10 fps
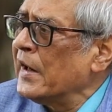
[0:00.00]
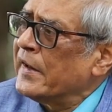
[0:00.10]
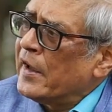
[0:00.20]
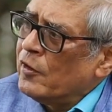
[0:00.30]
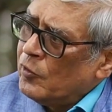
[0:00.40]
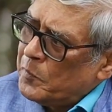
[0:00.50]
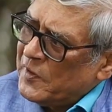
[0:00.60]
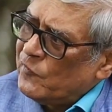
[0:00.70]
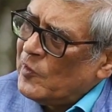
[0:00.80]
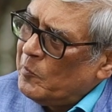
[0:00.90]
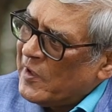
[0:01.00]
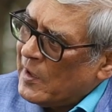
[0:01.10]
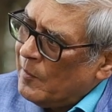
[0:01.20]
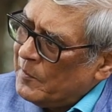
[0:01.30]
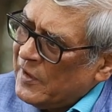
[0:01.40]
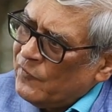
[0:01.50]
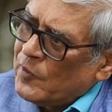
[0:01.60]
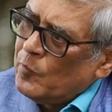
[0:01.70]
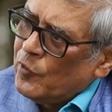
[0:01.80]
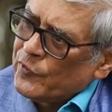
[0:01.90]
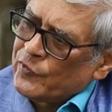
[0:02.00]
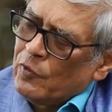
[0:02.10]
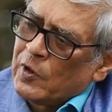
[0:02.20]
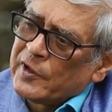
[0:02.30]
and I hope it will become even more so